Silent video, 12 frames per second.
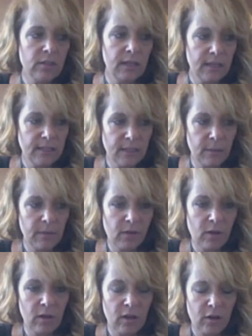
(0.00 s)
Like I said, we've
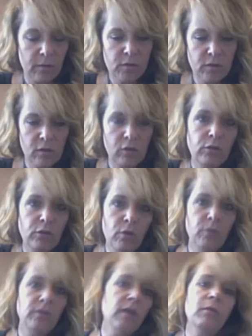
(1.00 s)
all got our musical
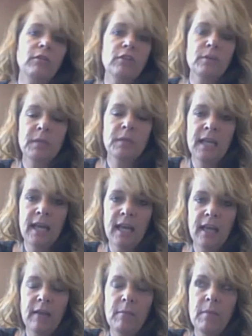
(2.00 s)
note that we're going to
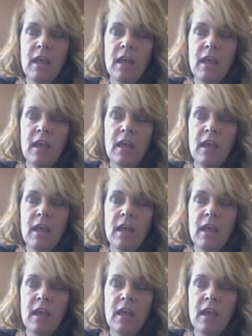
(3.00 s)
play,